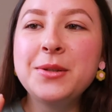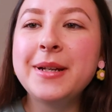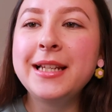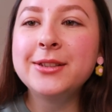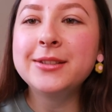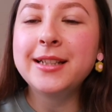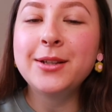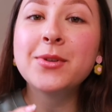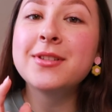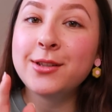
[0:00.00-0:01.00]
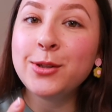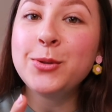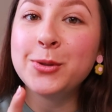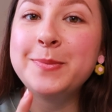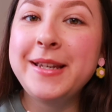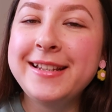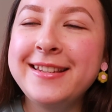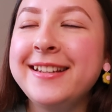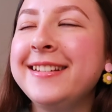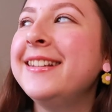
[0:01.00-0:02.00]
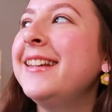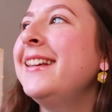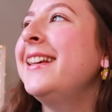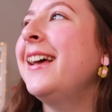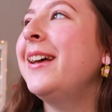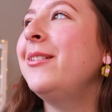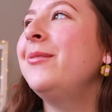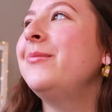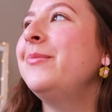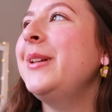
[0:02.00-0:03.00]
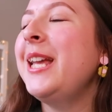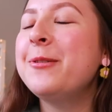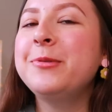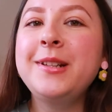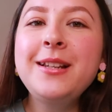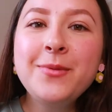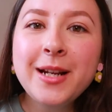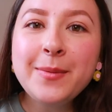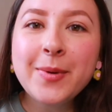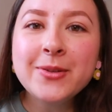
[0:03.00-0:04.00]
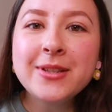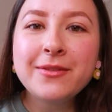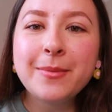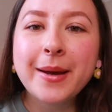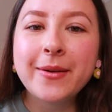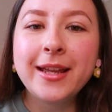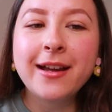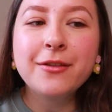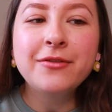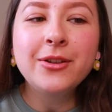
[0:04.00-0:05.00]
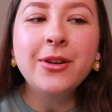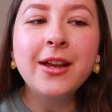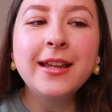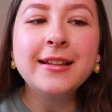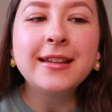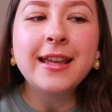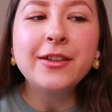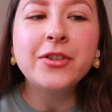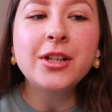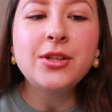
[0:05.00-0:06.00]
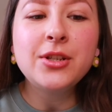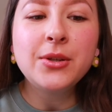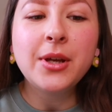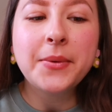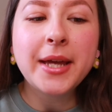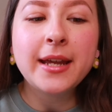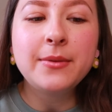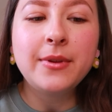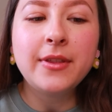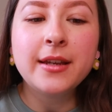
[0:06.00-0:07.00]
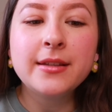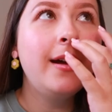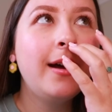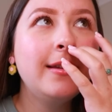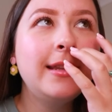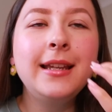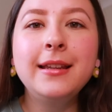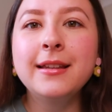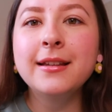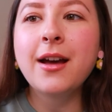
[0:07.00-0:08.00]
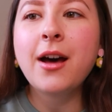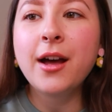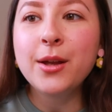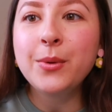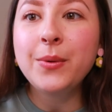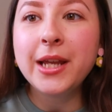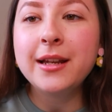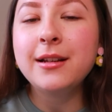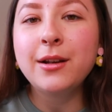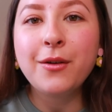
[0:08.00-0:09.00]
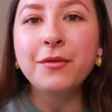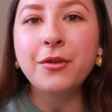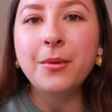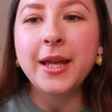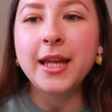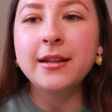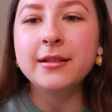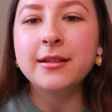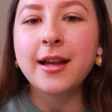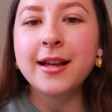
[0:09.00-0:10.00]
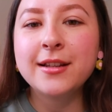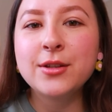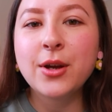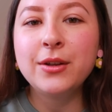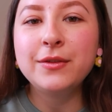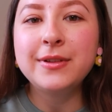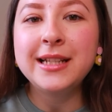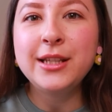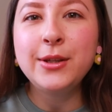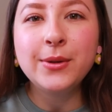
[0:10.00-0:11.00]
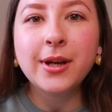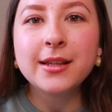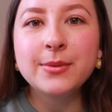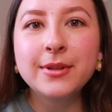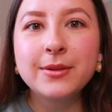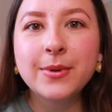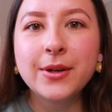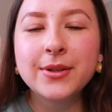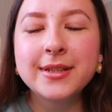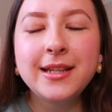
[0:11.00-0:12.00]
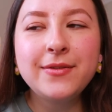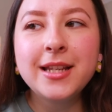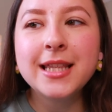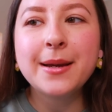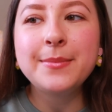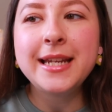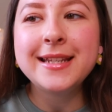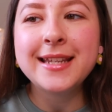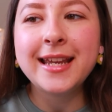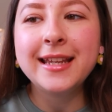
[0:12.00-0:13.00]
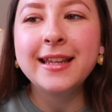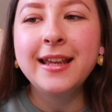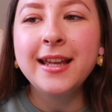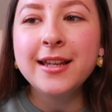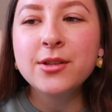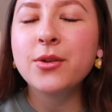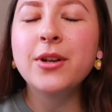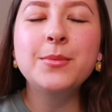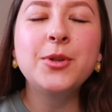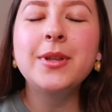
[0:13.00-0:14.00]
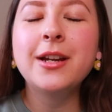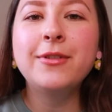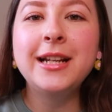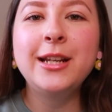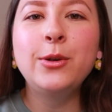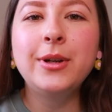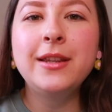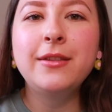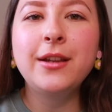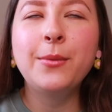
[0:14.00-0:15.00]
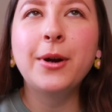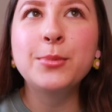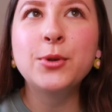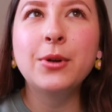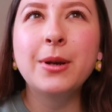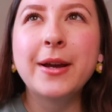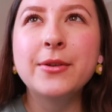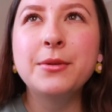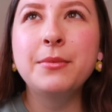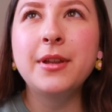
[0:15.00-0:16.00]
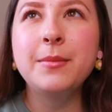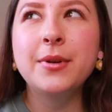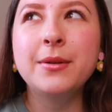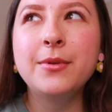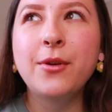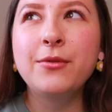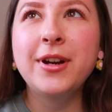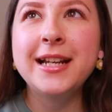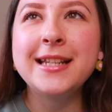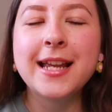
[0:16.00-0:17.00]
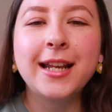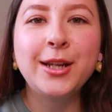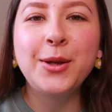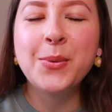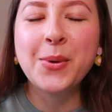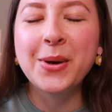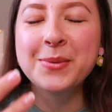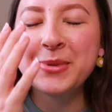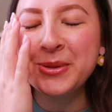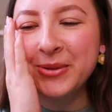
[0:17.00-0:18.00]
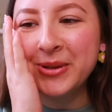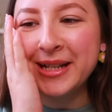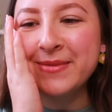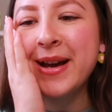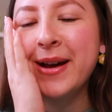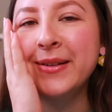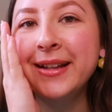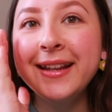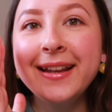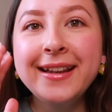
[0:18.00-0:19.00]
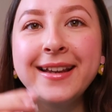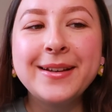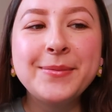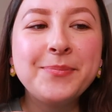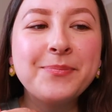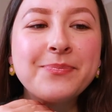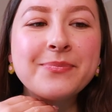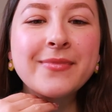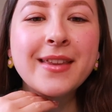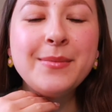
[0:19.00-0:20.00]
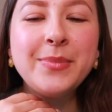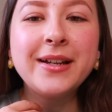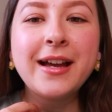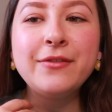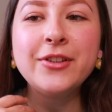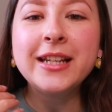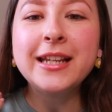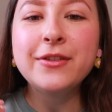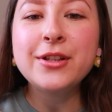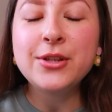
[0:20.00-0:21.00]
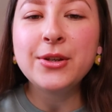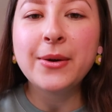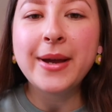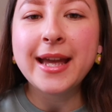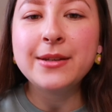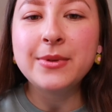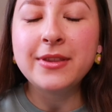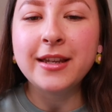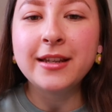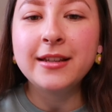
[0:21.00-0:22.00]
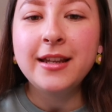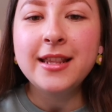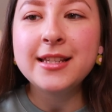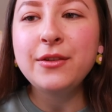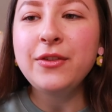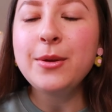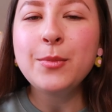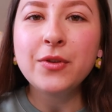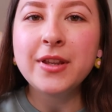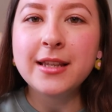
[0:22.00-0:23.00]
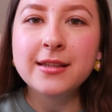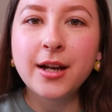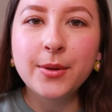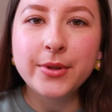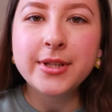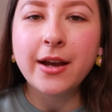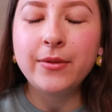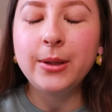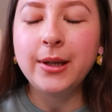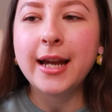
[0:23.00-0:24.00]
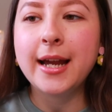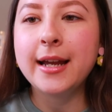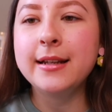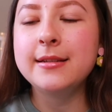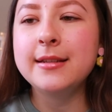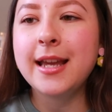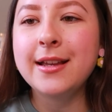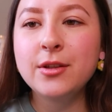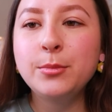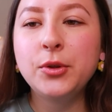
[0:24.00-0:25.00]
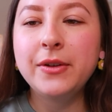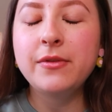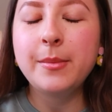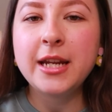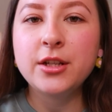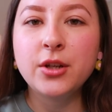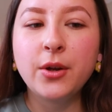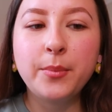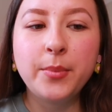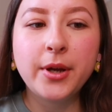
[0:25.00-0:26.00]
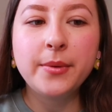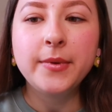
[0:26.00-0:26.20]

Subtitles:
My little, it was a Google meeting, but yeah, I'm feeling really positive about it. I feel like if I do go ahead with this, I think I will learn a lot from it, and hopefully you guys will as well, because even in that meeting, sorry I'm doing that really annoying thing where I'm talking about something but not really telling you what I'm talking about, but I feel like if I do go ahead with it, there's a few more things that I want to have a look at and get some more information on. But